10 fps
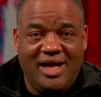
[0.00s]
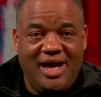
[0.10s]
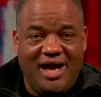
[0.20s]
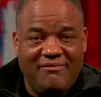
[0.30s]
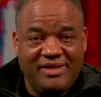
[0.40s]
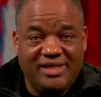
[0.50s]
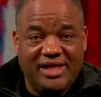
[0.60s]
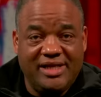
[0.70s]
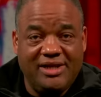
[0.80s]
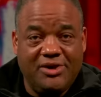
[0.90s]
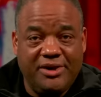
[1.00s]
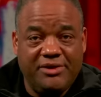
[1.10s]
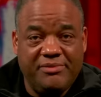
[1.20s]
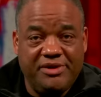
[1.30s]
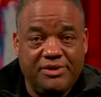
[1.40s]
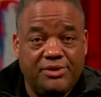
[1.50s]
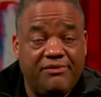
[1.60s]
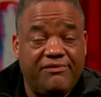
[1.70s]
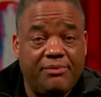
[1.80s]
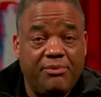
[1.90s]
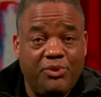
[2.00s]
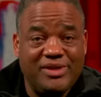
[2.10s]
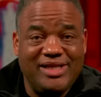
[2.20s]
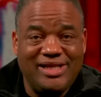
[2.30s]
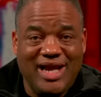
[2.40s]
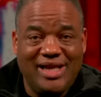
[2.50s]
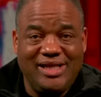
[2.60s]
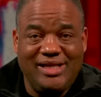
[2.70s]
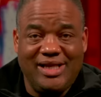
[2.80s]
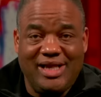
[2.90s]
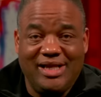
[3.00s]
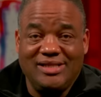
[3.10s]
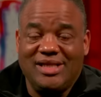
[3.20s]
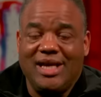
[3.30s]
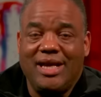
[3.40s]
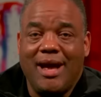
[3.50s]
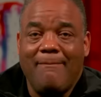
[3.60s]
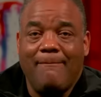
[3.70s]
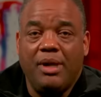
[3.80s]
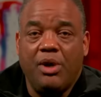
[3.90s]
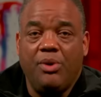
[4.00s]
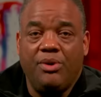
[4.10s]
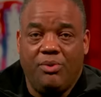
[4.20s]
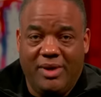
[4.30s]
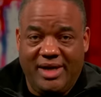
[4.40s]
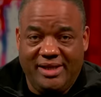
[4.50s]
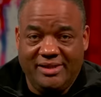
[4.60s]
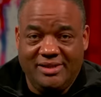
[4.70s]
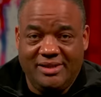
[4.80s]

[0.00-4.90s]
I've been taking Cardio Miracle for more than 90 days and I'm blown away